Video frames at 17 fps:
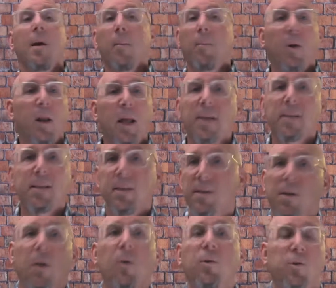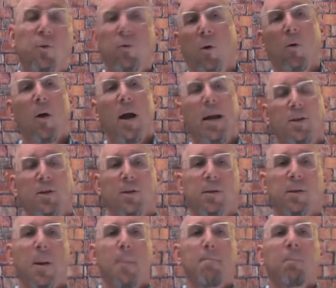blesses those who are
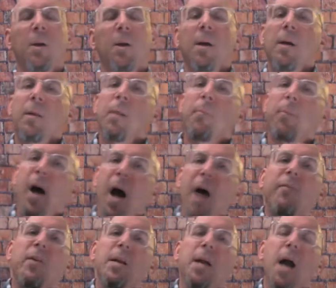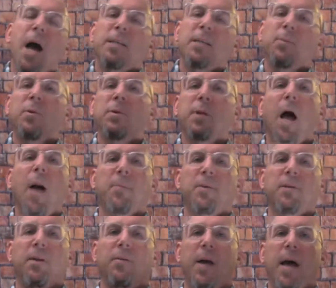righteous. The poverty gospel is
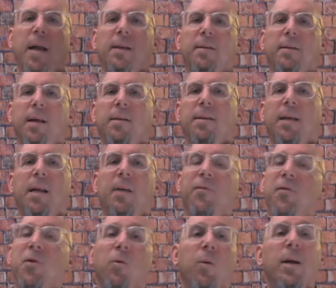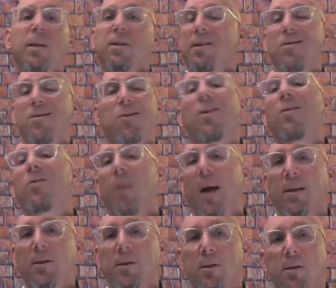opposite of that. It says that if you're rich, then you're
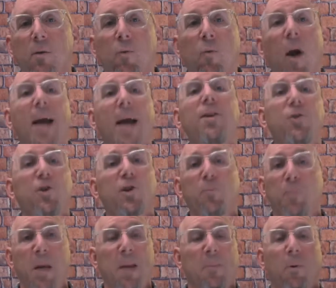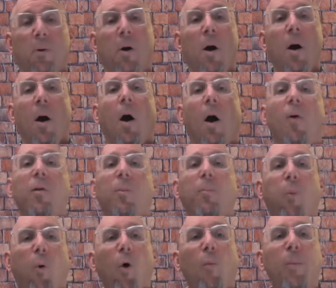unrighteous. The righteous people are the
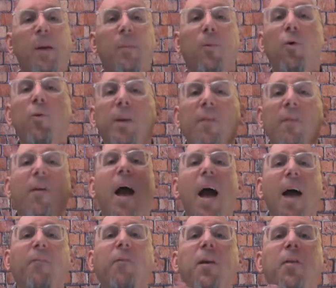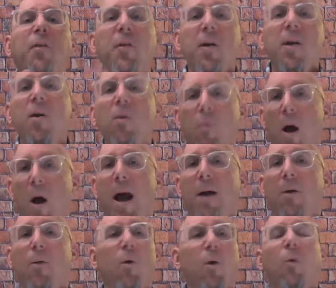poor people who give everything
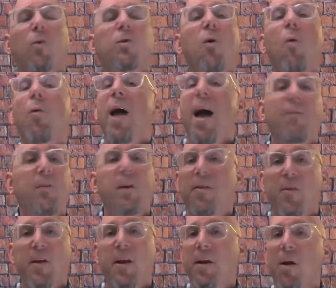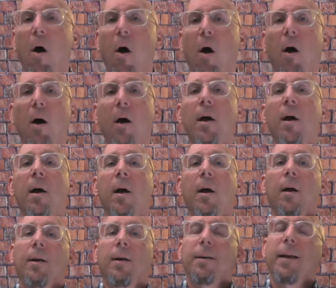away or don't have anything at all.
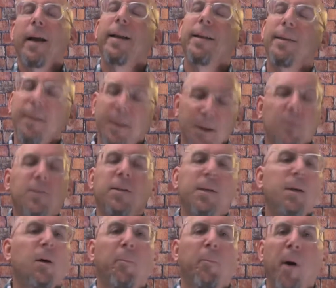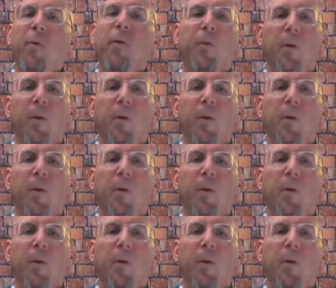And here's the deal. Both of